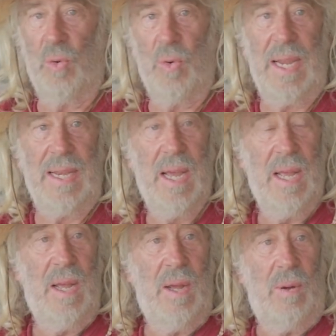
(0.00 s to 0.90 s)
green.
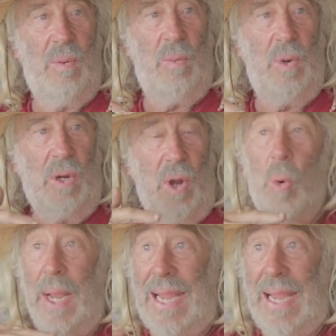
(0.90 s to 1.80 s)
We're
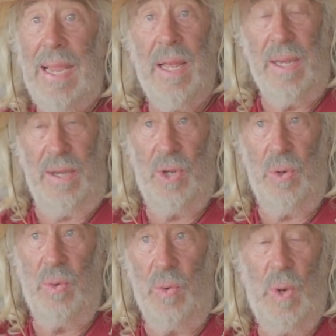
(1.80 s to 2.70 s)
going
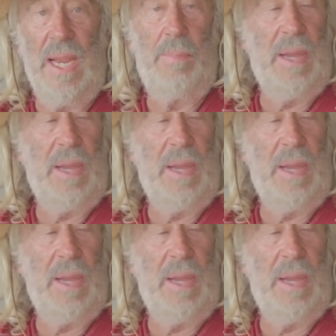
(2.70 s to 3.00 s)
into the way